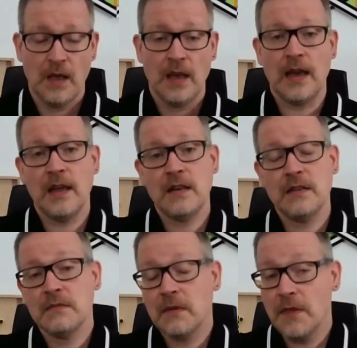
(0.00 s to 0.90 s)

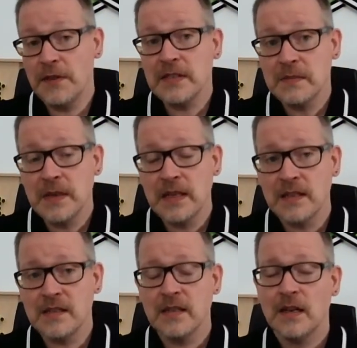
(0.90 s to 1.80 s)
And this
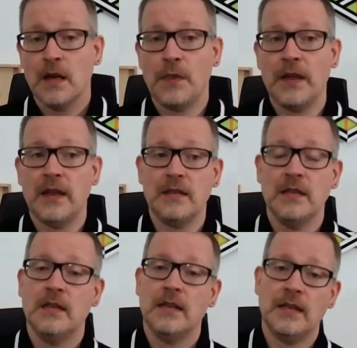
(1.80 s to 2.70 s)
means
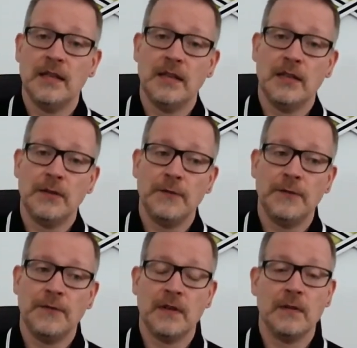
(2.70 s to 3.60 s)
that
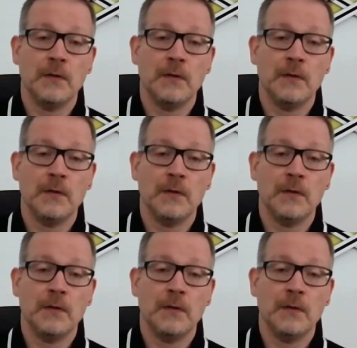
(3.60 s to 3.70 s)
if